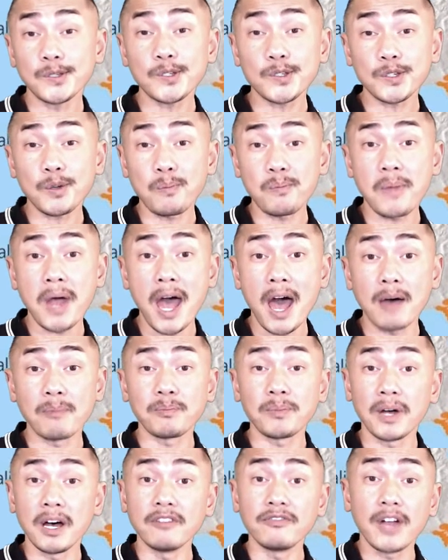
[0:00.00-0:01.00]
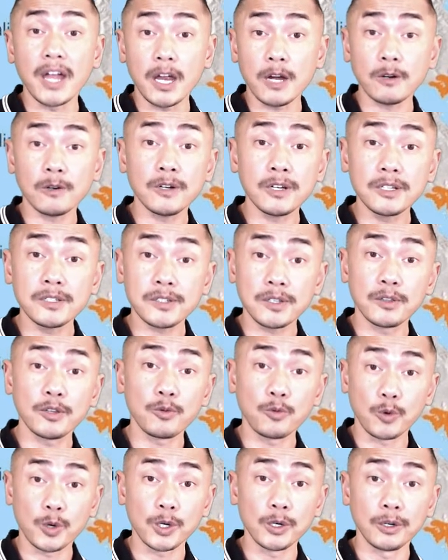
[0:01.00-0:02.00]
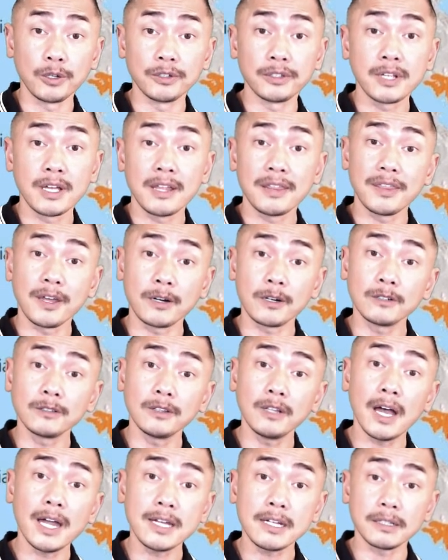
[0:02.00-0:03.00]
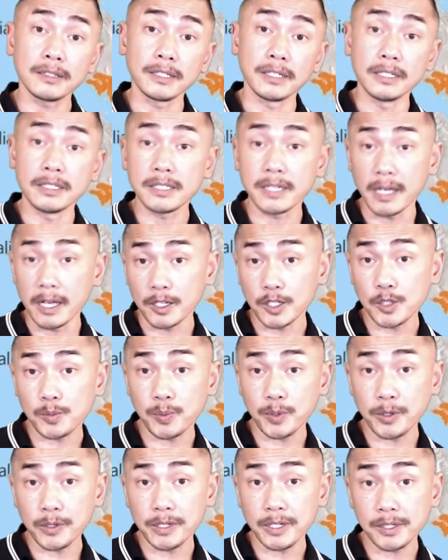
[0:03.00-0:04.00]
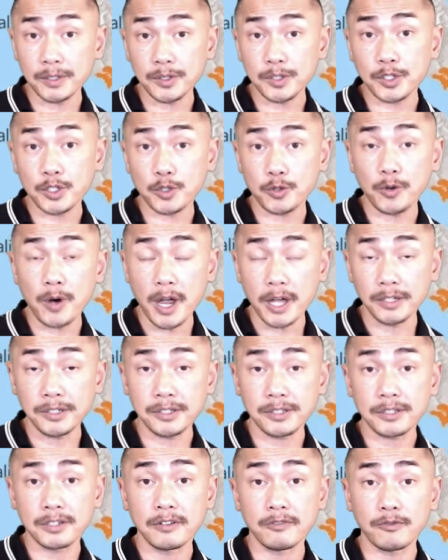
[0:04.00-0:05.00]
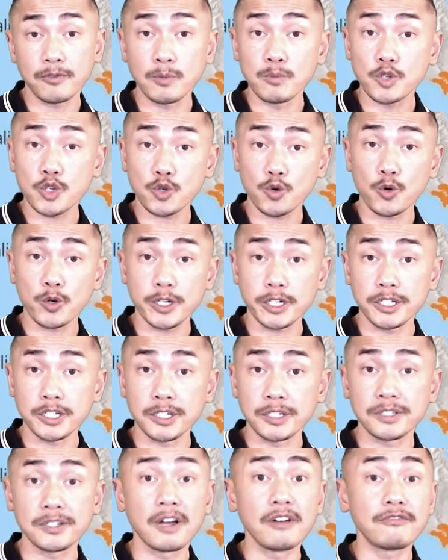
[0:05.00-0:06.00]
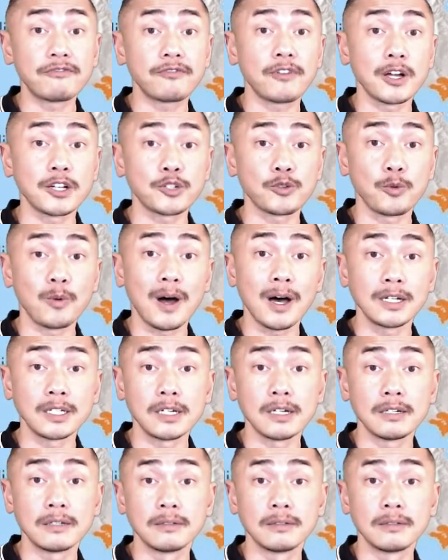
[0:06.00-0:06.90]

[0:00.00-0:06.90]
is a map of areas in the world that are likely to experience stress from shortages of fresh water.